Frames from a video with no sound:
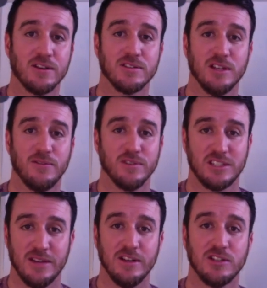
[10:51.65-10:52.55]
yourself with
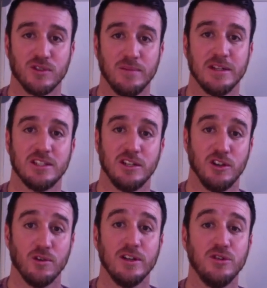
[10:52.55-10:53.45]
70 treatments and
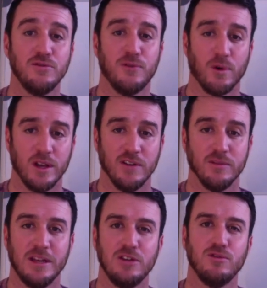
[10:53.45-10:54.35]
you only do 40 of
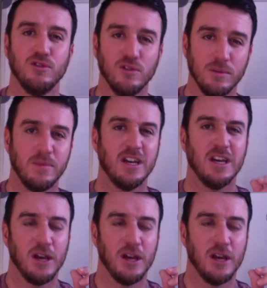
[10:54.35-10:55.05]
them and you do them